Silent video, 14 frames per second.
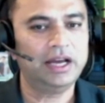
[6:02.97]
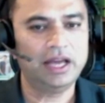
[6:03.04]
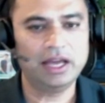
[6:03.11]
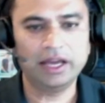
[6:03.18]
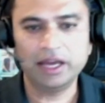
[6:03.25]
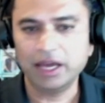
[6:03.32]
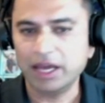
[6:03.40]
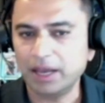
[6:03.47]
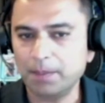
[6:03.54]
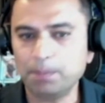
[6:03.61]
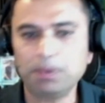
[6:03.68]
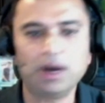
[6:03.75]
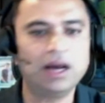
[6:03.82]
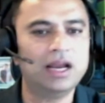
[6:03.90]
Uh,
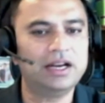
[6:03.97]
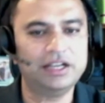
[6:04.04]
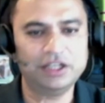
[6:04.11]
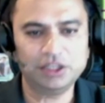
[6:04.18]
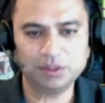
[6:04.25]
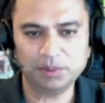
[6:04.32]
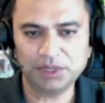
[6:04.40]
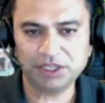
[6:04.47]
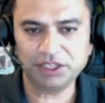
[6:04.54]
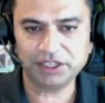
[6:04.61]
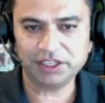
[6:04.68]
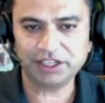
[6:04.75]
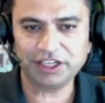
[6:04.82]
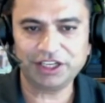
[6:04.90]
Impala need to be
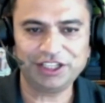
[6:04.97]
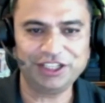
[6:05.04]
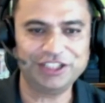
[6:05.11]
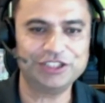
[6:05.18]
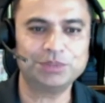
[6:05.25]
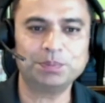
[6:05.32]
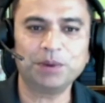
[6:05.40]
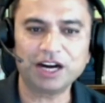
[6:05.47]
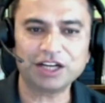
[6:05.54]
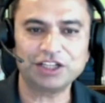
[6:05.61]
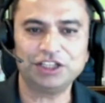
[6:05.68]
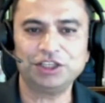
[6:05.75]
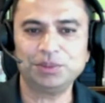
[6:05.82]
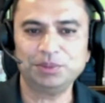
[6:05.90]
integrated.
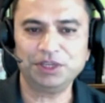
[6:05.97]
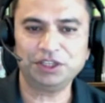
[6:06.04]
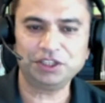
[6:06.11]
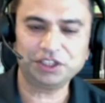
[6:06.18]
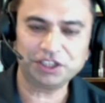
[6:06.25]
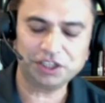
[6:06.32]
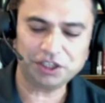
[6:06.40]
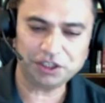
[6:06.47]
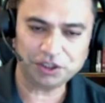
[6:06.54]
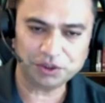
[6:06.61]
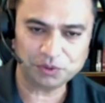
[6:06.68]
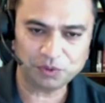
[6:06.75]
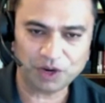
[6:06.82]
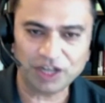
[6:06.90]
Spark need to be integrated
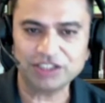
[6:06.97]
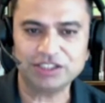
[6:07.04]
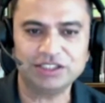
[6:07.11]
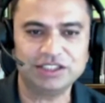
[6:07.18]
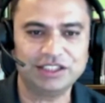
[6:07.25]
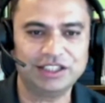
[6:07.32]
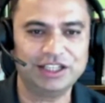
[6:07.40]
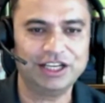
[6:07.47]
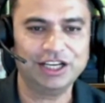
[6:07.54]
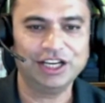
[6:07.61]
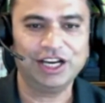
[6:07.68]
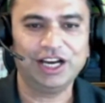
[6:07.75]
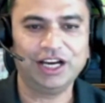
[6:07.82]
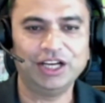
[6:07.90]
into Watson.
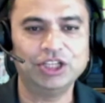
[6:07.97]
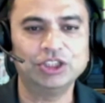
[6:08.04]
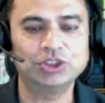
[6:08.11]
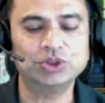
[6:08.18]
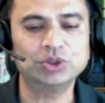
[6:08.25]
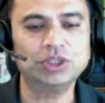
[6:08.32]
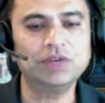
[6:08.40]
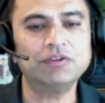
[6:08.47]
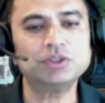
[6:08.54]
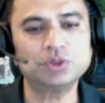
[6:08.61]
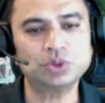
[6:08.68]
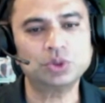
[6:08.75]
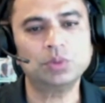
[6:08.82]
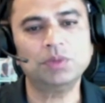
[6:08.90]
Uh, so there were
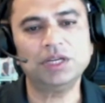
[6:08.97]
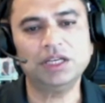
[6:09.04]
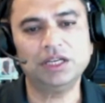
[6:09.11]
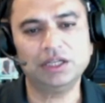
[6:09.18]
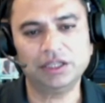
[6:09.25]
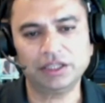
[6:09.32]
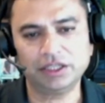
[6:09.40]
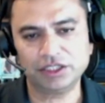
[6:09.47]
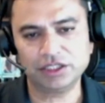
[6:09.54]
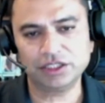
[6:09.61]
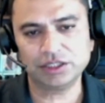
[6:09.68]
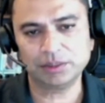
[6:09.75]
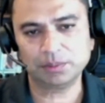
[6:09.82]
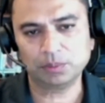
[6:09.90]
so many
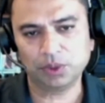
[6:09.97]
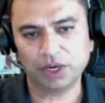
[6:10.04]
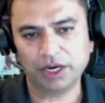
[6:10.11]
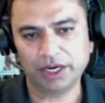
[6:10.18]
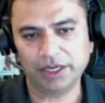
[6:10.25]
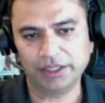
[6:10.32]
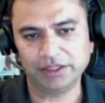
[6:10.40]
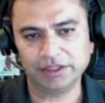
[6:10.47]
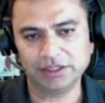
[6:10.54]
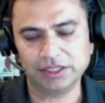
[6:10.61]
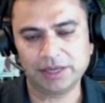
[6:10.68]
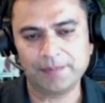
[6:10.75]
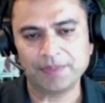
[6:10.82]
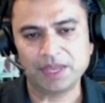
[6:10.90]
integration points.
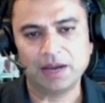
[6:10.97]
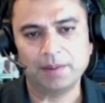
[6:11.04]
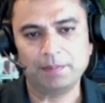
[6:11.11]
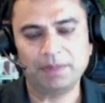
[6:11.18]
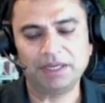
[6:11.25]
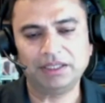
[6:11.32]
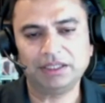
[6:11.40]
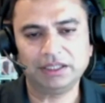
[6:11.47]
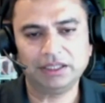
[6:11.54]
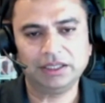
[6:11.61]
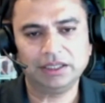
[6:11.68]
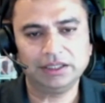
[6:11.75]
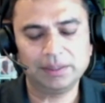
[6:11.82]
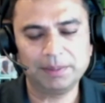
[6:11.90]
Uh, but uh,
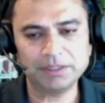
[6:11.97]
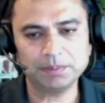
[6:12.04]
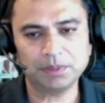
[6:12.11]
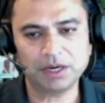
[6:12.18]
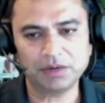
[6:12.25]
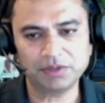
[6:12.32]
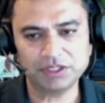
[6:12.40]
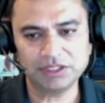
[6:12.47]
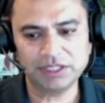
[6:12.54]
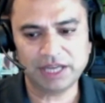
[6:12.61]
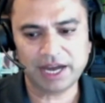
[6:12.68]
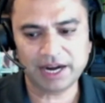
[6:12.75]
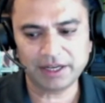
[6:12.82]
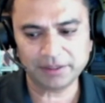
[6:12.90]
the best part was
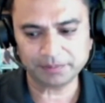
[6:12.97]
that